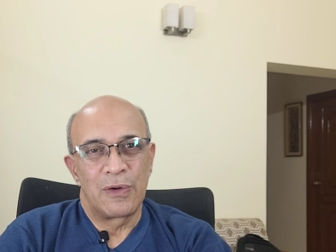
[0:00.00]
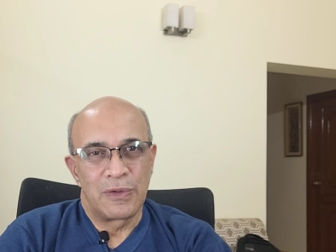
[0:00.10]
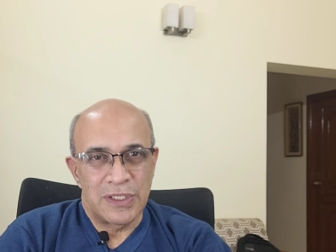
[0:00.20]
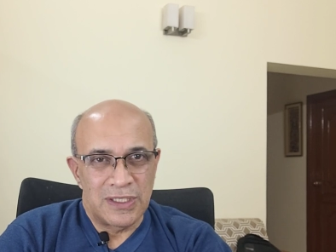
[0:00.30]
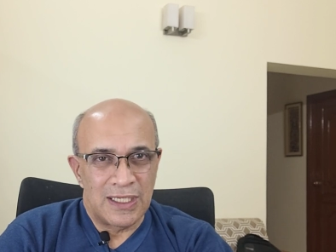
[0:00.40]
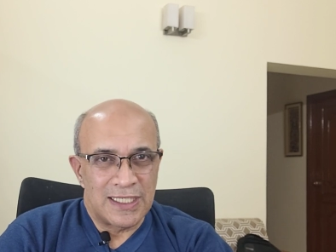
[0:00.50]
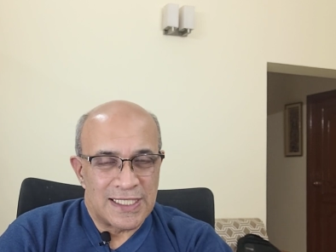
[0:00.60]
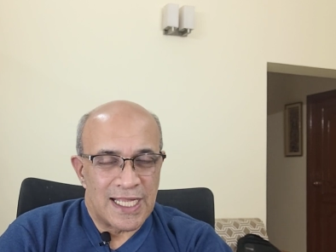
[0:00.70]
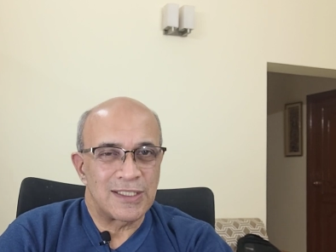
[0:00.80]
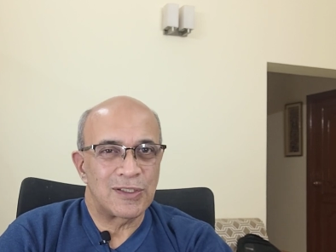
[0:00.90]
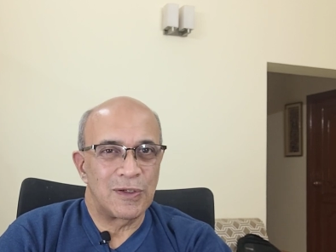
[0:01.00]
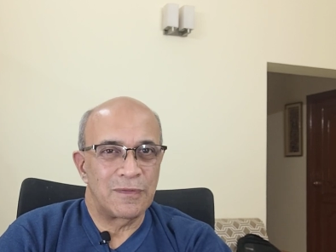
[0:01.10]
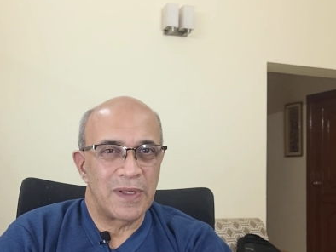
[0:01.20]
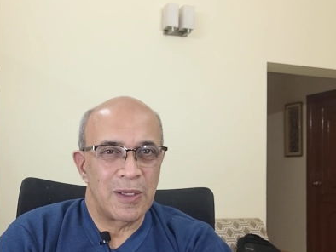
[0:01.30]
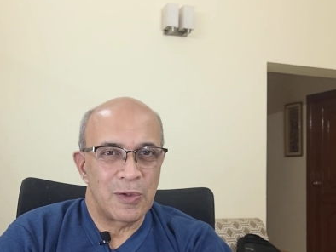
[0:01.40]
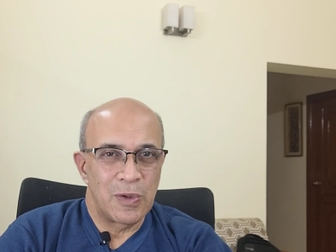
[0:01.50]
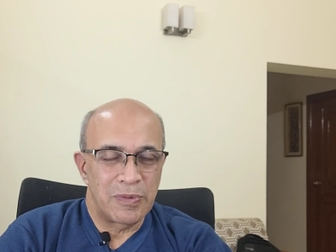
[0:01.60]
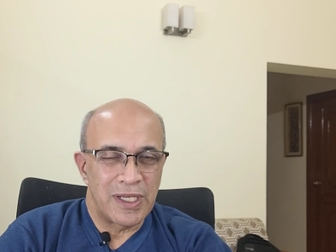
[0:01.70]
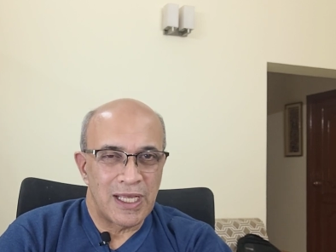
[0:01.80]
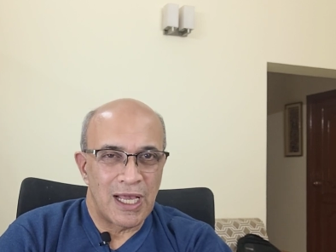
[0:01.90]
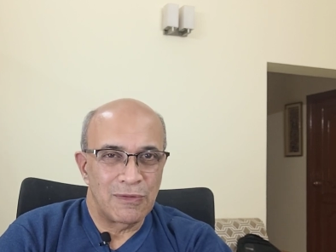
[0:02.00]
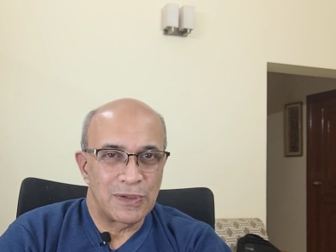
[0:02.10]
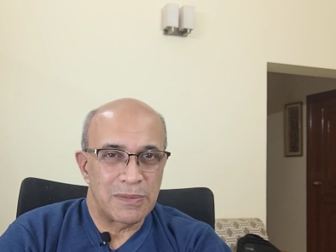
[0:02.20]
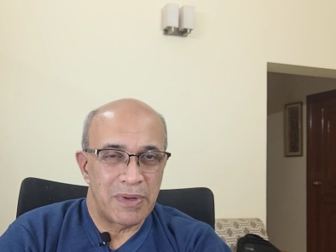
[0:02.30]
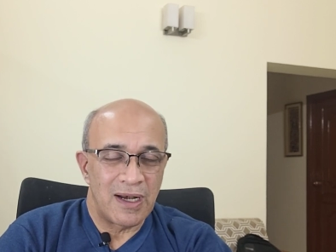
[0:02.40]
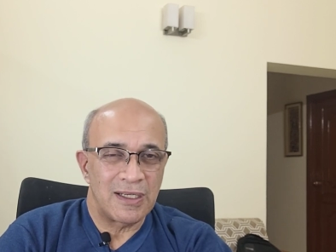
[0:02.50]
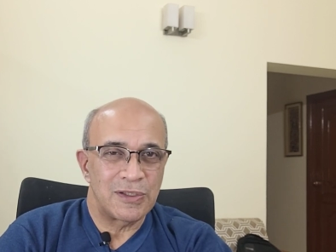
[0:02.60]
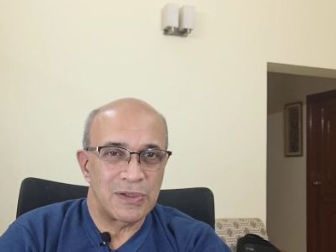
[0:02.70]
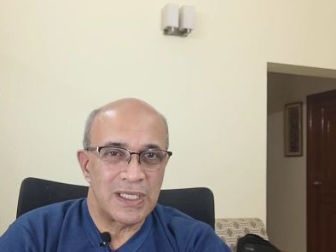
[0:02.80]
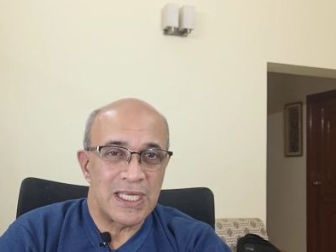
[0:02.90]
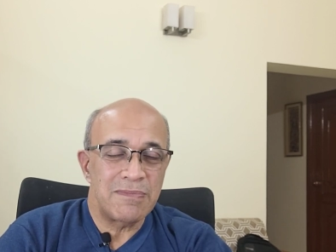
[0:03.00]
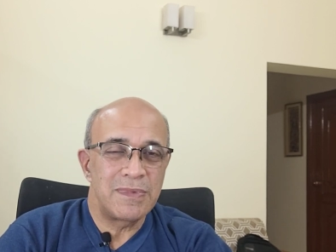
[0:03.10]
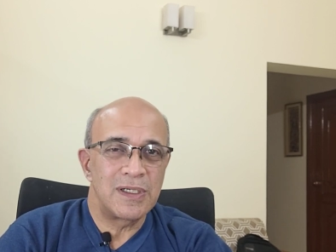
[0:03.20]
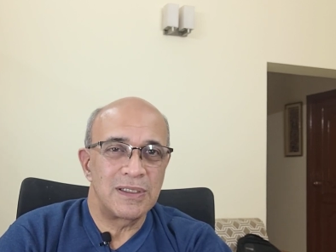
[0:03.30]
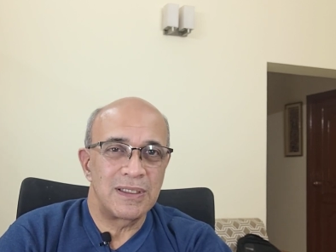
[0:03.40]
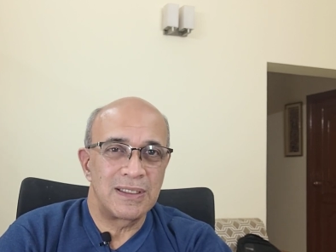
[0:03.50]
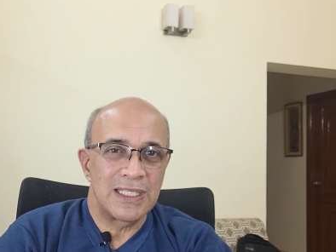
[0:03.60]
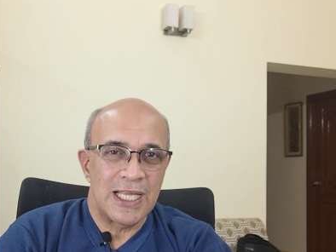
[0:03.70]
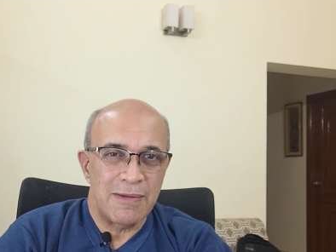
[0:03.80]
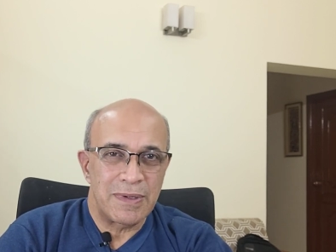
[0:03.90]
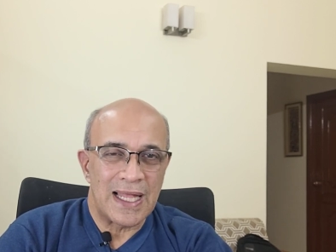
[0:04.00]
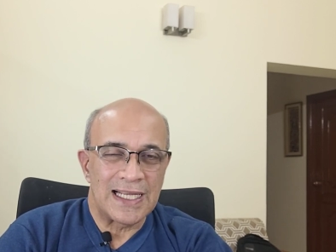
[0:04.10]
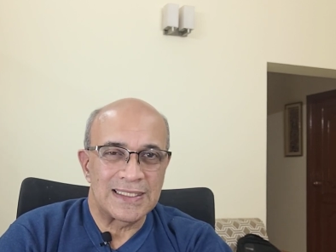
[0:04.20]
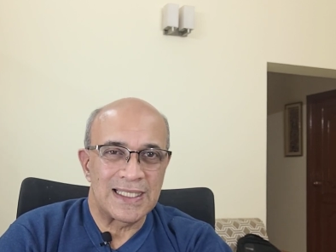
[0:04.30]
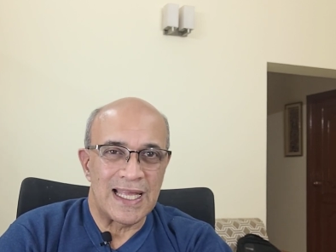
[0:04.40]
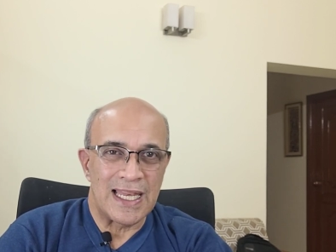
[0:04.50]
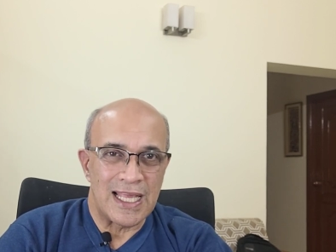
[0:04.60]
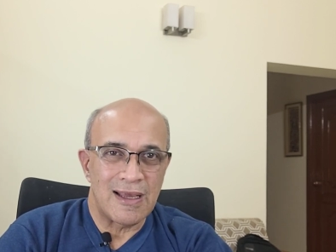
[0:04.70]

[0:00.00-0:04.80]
Original intent of OpenAI was apparently to keep it as an